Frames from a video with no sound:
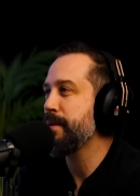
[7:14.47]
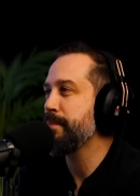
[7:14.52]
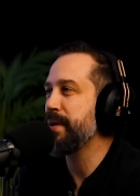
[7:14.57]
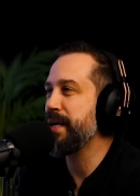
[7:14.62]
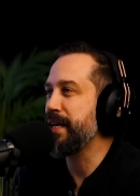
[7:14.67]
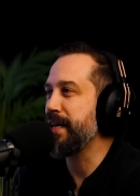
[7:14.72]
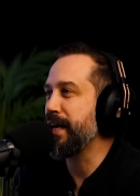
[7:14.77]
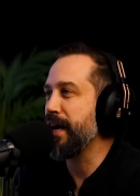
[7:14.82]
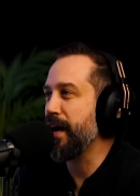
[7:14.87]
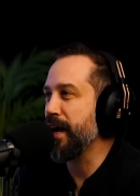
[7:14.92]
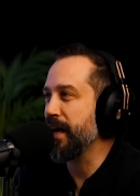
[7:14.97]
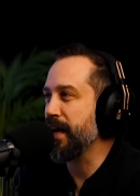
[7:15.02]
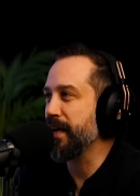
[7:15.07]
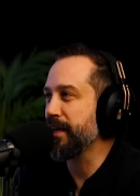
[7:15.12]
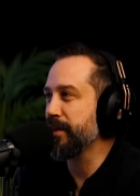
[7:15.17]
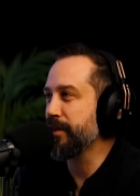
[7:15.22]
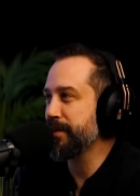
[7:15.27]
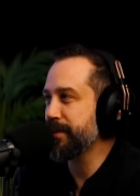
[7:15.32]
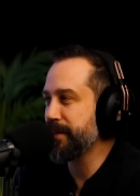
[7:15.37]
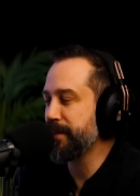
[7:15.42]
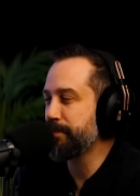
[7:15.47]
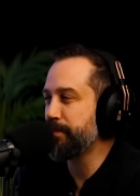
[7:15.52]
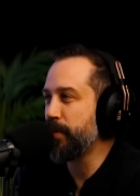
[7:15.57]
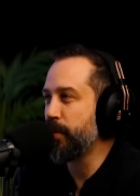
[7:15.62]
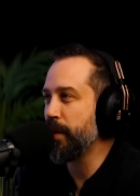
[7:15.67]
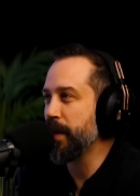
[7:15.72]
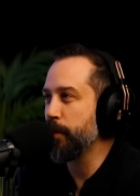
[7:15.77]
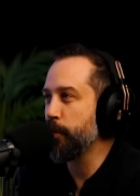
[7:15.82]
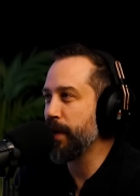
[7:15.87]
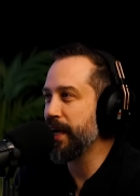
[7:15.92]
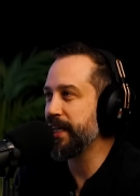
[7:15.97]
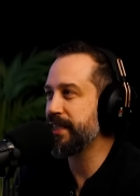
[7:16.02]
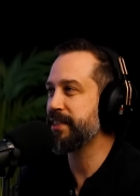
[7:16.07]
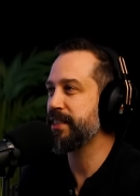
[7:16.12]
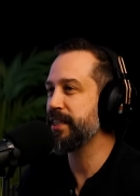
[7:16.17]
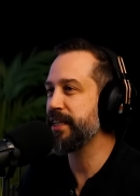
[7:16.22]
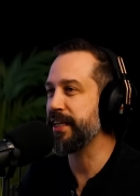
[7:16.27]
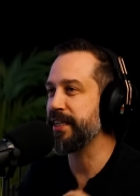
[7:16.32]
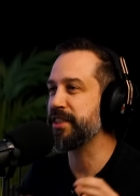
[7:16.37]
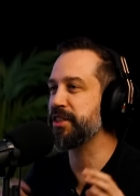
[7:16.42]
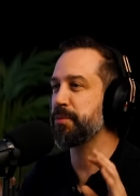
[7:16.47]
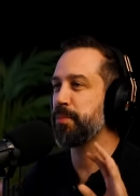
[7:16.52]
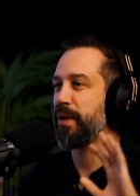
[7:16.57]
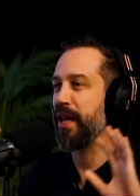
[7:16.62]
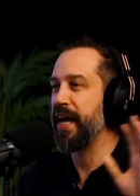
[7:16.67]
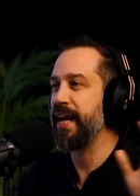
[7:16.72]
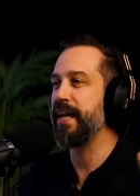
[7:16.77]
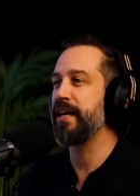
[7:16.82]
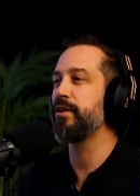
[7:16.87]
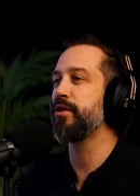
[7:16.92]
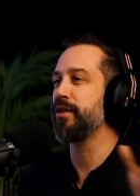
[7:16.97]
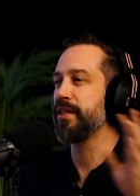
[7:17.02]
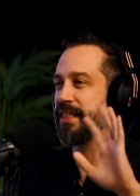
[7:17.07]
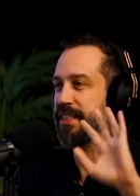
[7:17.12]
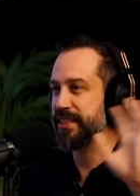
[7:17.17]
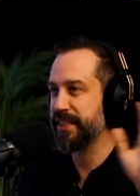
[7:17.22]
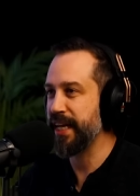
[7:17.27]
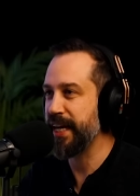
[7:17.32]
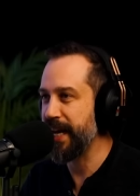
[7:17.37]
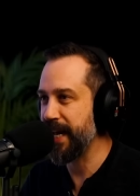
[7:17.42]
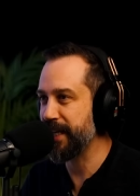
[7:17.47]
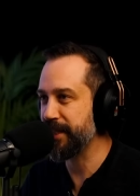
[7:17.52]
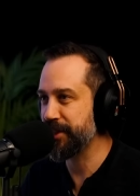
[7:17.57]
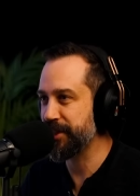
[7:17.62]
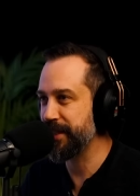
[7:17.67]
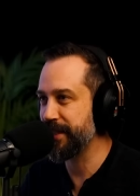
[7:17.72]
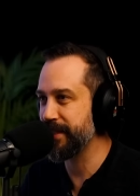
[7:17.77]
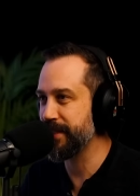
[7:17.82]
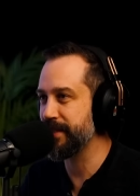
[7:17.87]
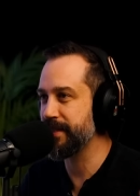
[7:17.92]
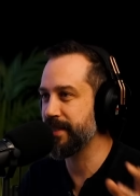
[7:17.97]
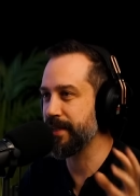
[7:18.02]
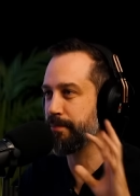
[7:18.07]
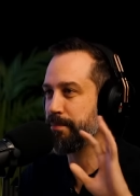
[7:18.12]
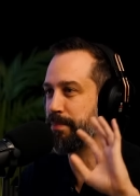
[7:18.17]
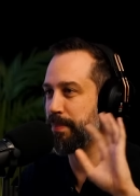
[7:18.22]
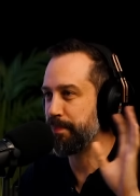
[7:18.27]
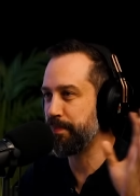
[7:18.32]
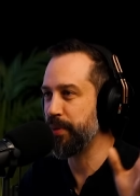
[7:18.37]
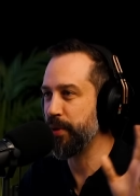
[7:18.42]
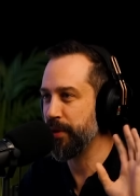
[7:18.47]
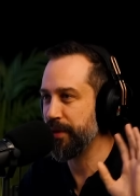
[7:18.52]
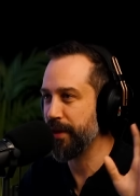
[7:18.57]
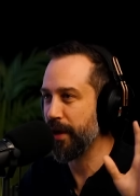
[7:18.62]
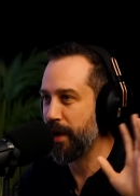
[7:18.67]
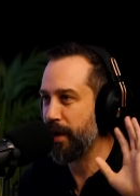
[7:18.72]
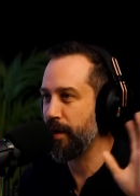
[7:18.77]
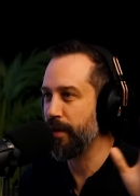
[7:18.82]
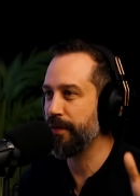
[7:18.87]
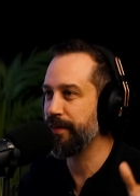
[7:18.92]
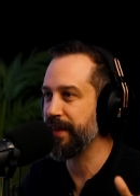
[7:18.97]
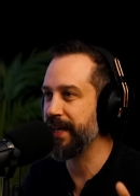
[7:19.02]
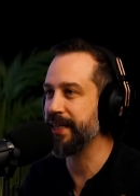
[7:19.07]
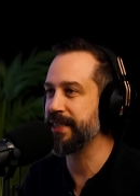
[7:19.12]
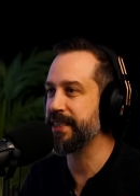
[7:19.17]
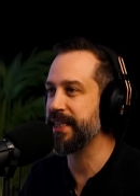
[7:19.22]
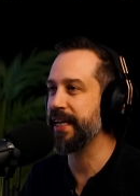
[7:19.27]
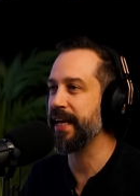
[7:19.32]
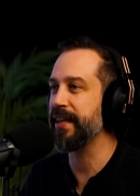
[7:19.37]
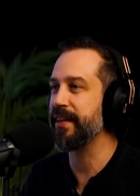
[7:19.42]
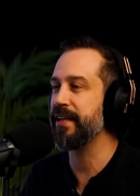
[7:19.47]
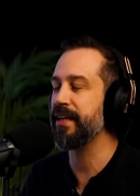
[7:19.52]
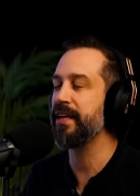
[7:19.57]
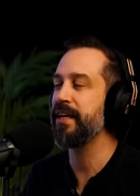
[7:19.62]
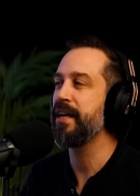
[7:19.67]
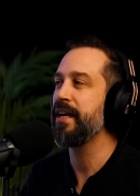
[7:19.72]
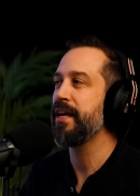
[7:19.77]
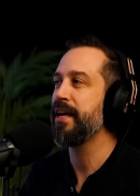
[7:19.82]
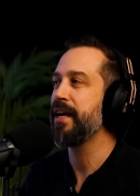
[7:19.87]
But I, got to the point where to explain all these connections and put the whole thing together,